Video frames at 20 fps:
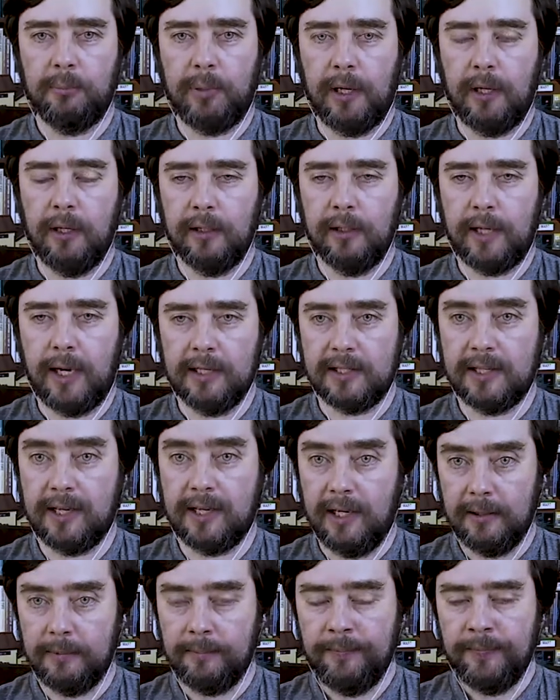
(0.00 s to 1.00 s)
uh,
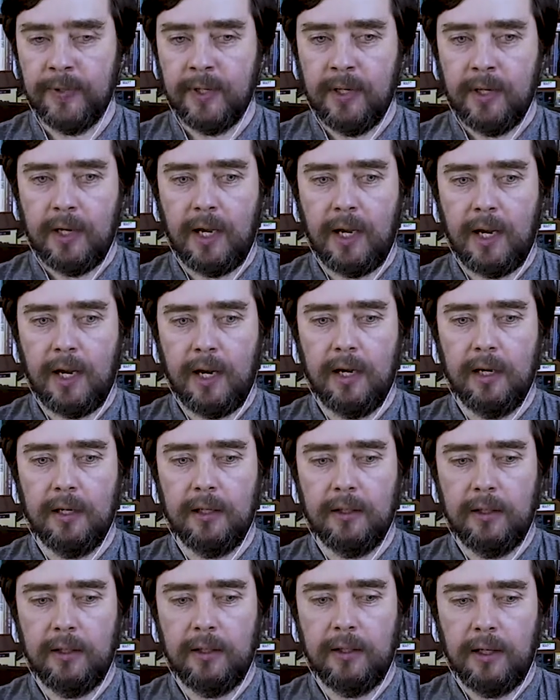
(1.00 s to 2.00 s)
cascade.
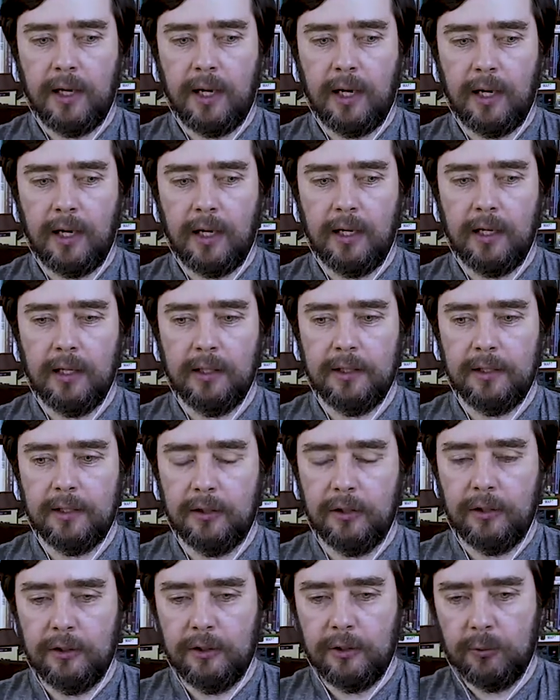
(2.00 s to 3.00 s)
And uh,
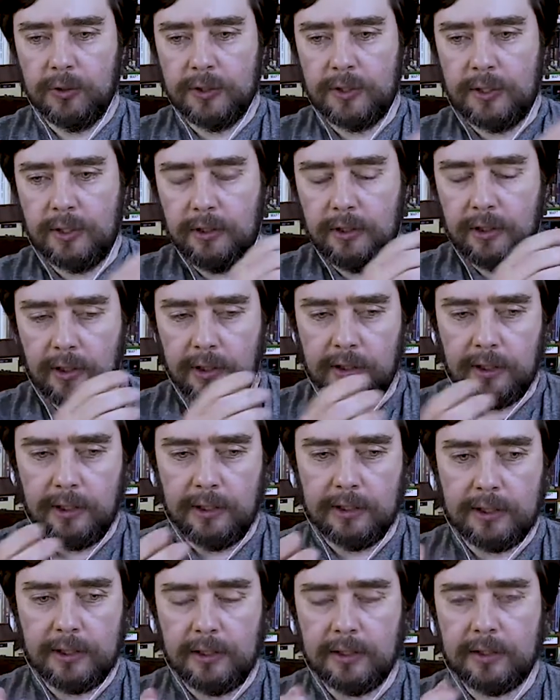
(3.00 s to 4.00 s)
there, there was
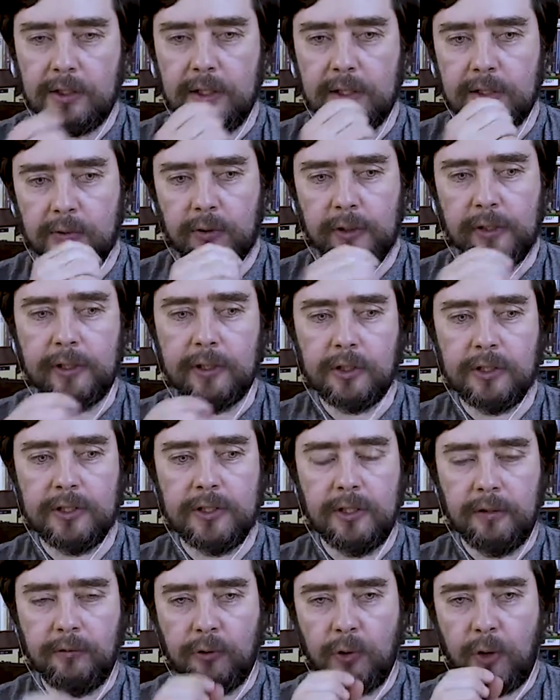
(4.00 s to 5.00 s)
it's it, it's it's really
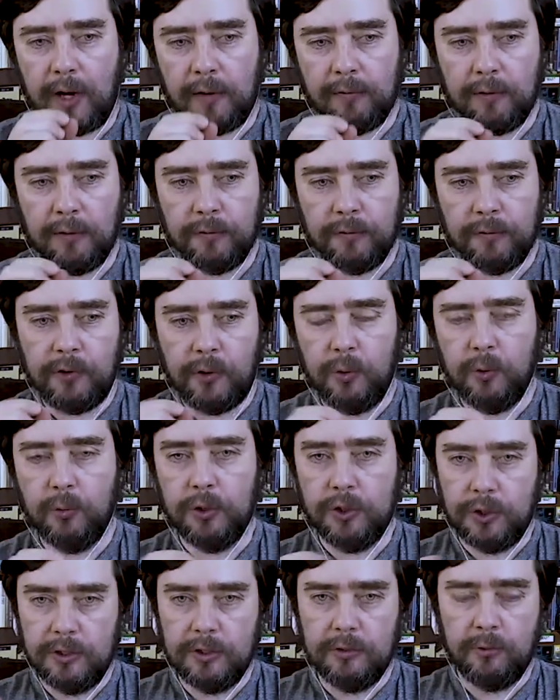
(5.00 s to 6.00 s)
interesting. If you have a view,
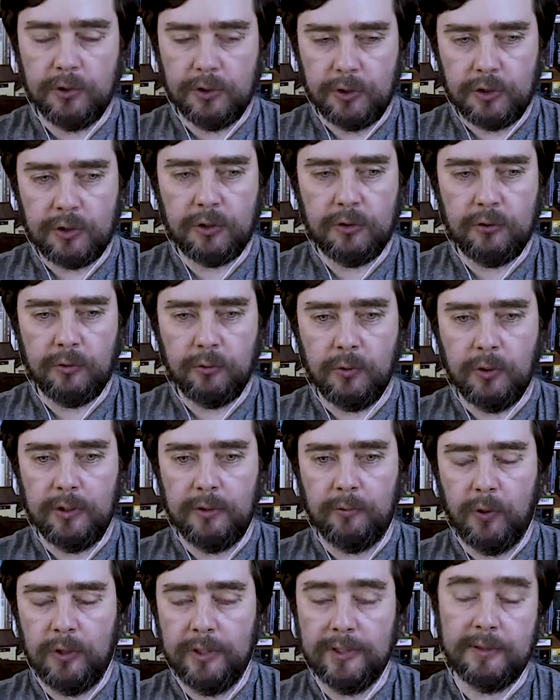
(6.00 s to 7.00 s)
which is which
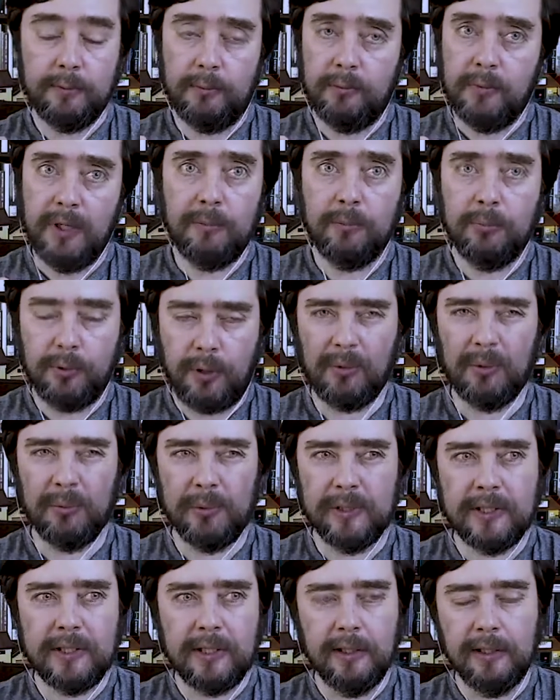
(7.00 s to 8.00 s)
was may
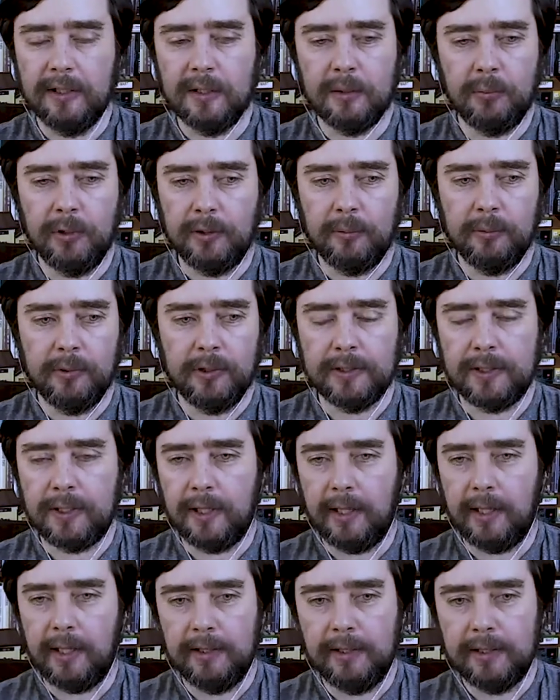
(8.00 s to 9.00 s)
probably still is, but but it's
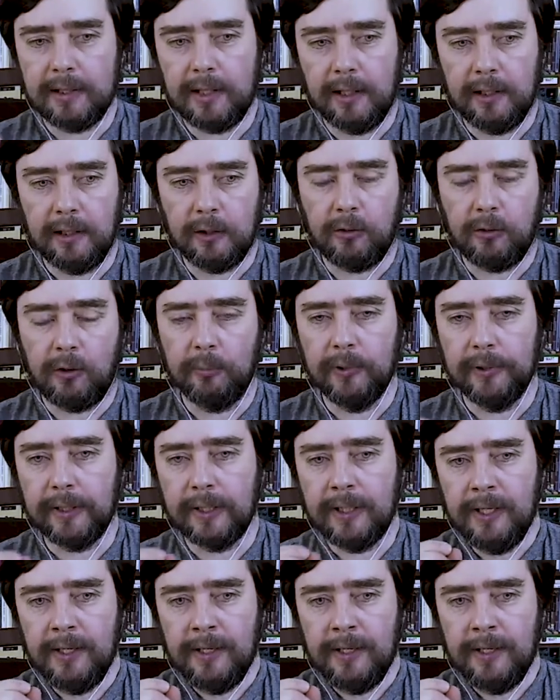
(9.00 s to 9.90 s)
I think it's kind of crumbling.